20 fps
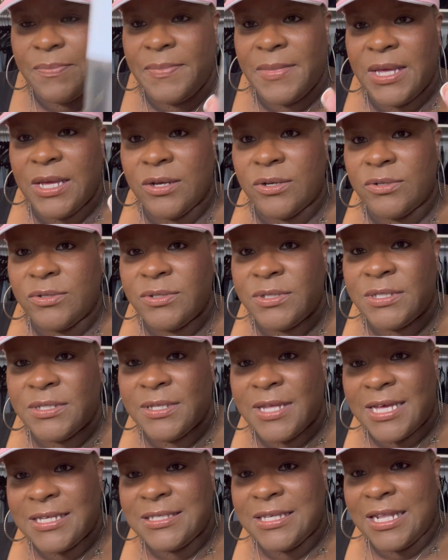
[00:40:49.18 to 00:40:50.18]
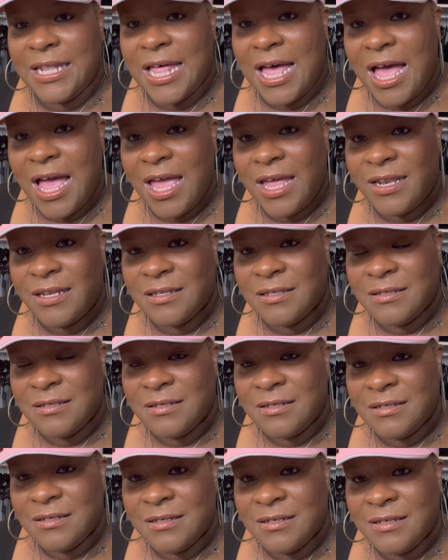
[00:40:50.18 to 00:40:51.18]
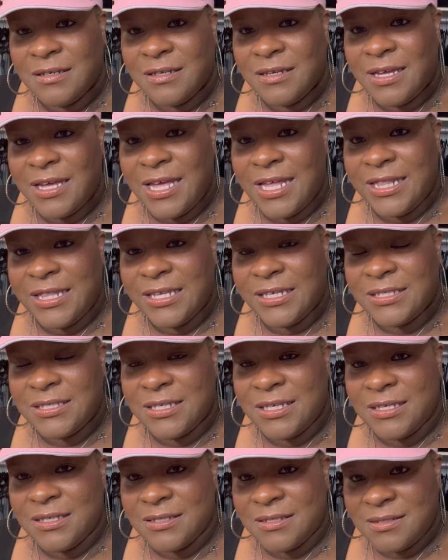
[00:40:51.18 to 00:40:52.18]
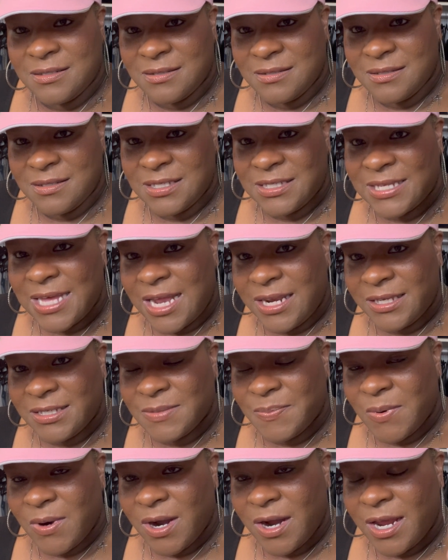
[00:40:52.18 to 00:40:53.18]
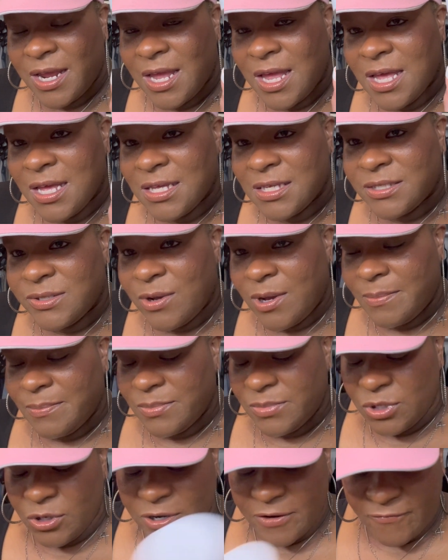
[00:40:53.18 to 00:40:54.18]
mils. That's a lot. And this is the setting spray. So I'm looking